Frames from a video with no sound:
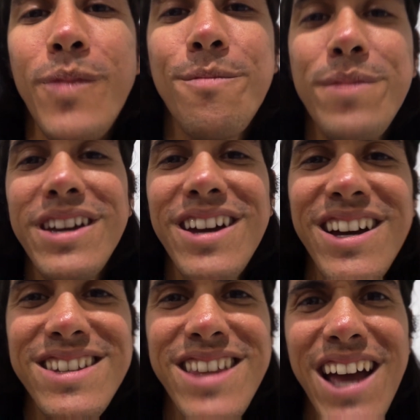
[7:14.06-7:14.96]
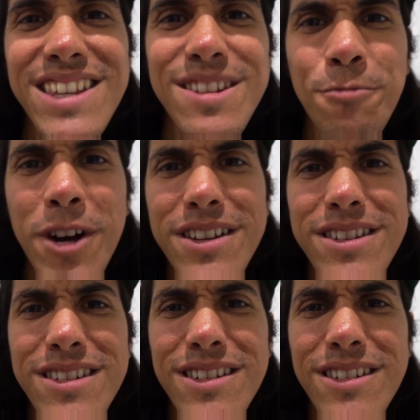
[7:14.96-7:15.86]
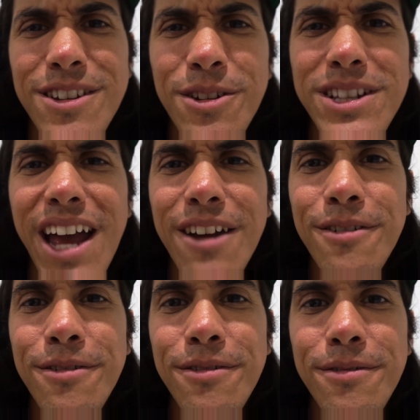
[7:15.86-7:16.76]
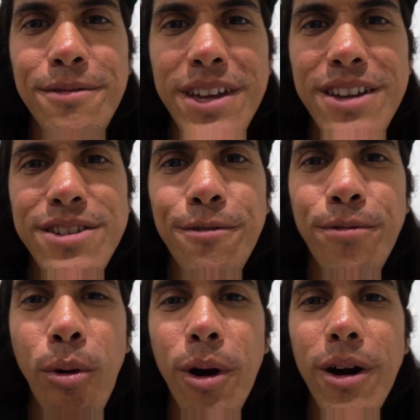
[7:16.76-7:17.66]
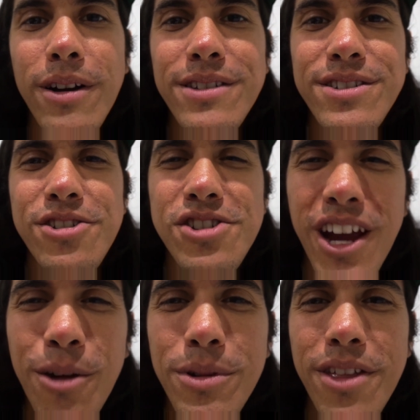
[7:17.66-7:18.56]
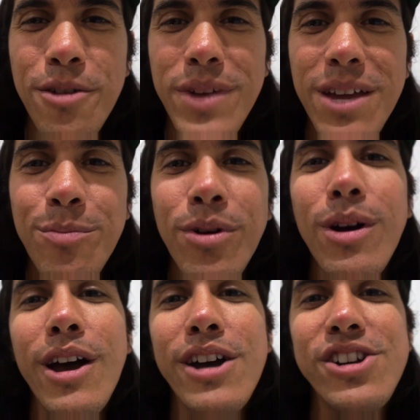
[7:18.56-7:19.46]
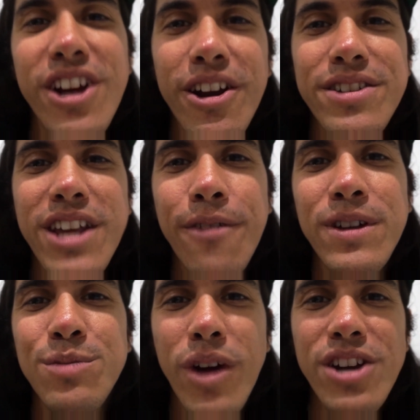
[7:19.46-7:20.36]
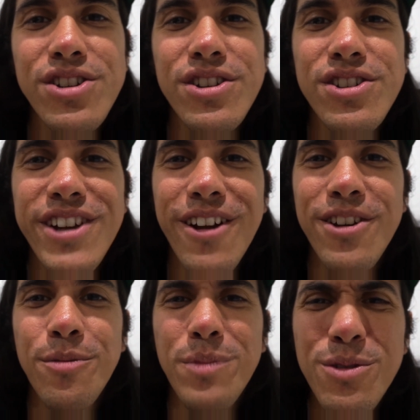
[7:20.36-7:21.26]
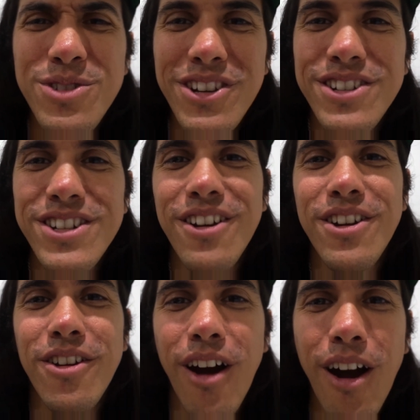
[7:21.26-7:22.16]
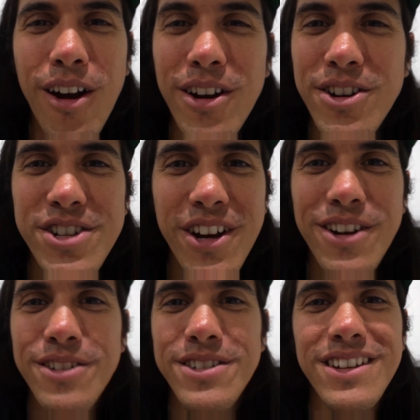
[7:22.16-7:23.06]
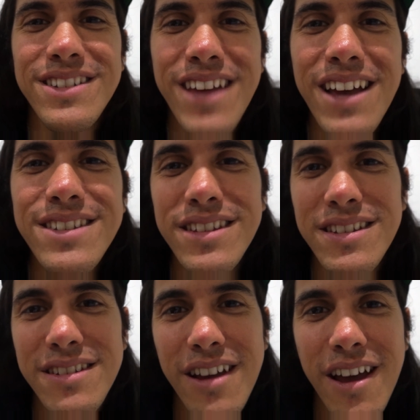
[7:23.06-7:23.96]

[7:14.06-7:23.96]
Because that's what, a lot of things are for. It's to share with other people, share your self-expression, share your music, share your art, share your successes.